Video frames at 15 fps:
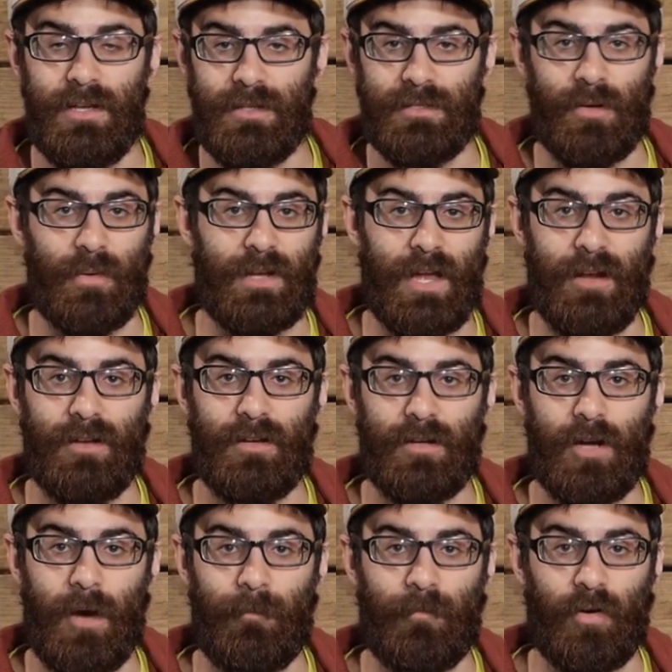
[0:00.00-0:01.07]
So again,
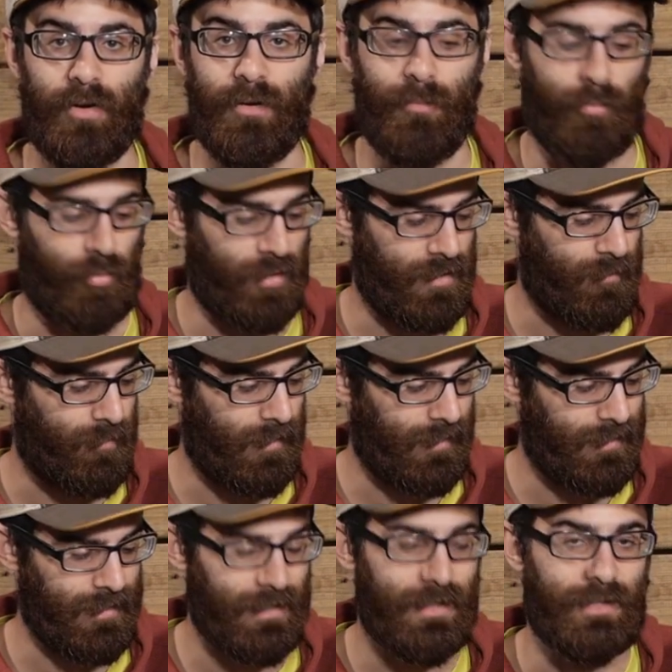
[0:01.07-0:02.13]
comfort and
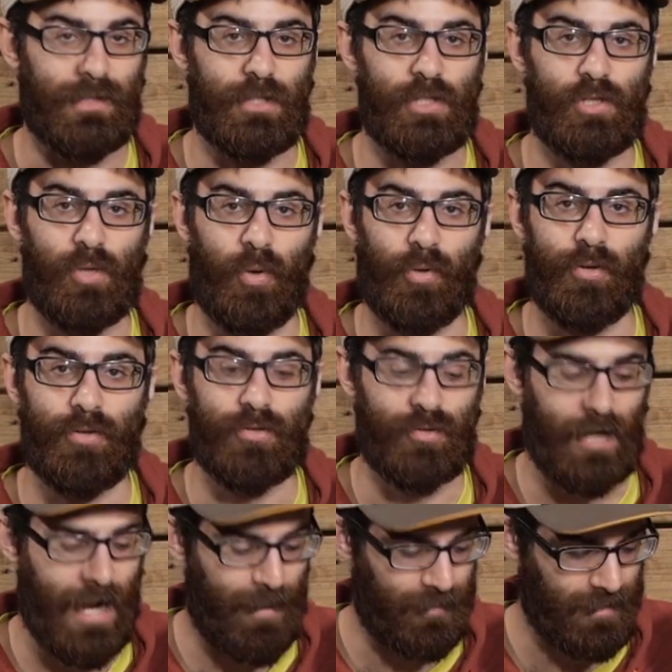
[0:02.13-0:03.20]
breathability in the shoulder
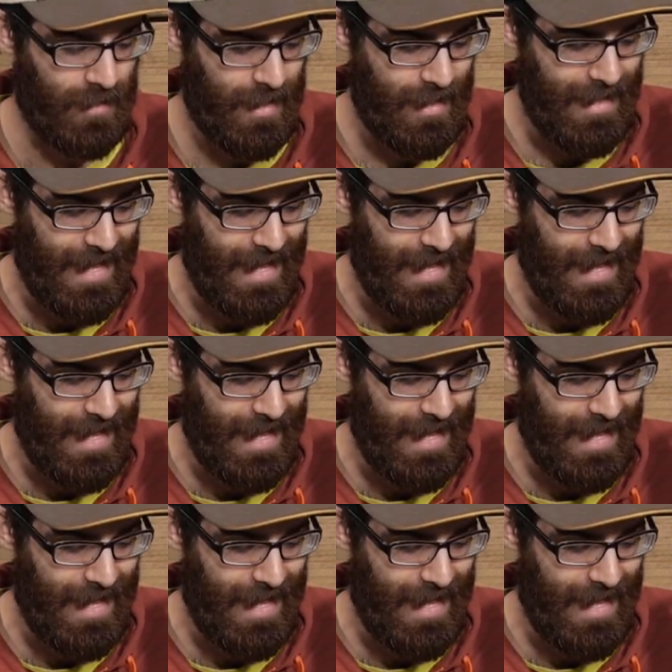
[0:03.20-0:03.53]
straps.